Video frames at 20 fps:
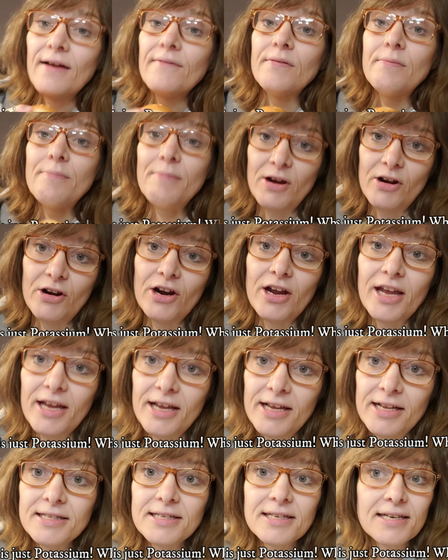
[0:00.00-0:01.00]
of
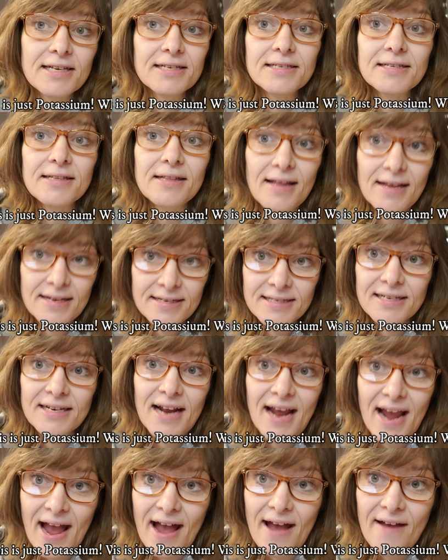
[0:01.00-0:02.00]
Americans is less than
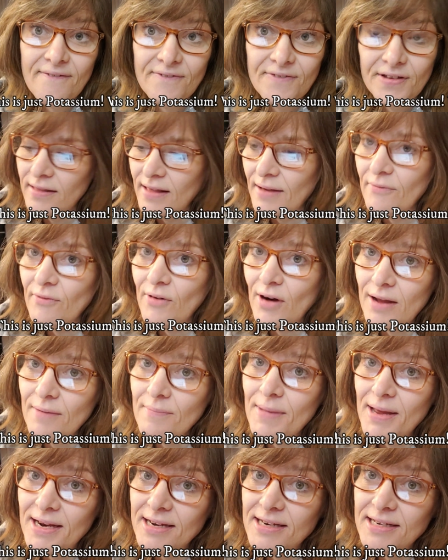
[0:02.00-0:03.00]
half. The
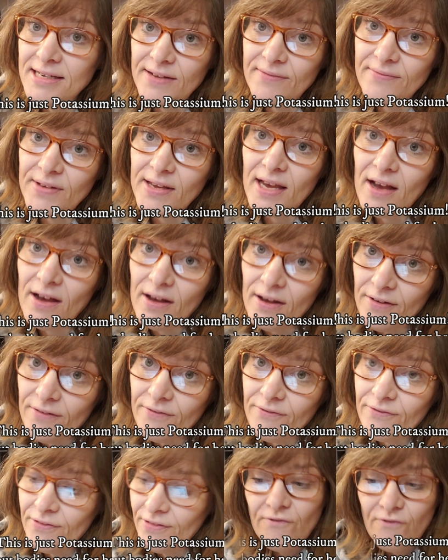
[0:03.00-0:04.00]
recommended DV
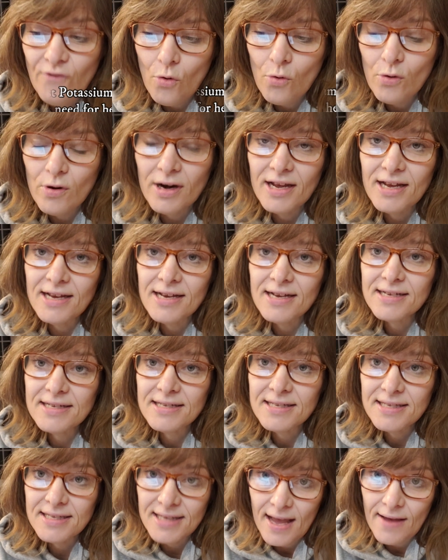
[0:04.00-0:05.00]
of
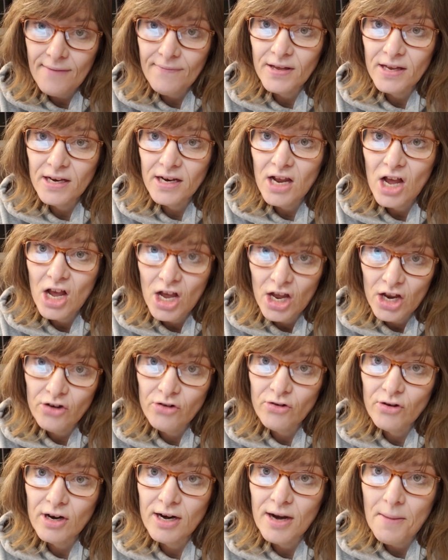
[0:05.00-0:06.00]

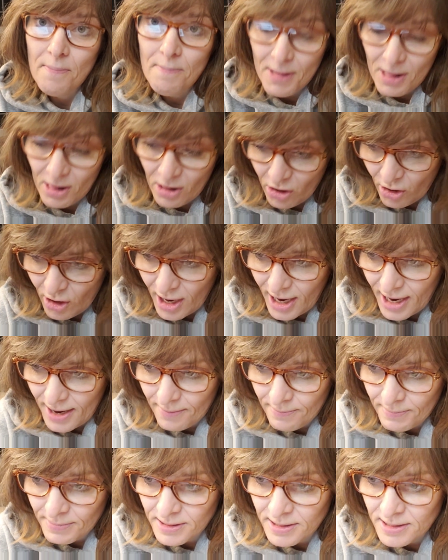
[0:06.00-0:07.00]
4,700
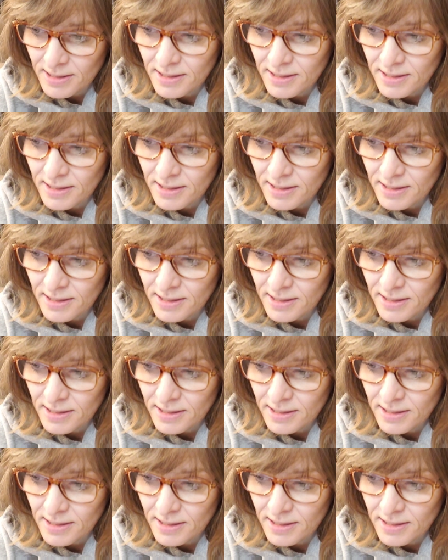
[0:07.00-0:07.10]
milligrams.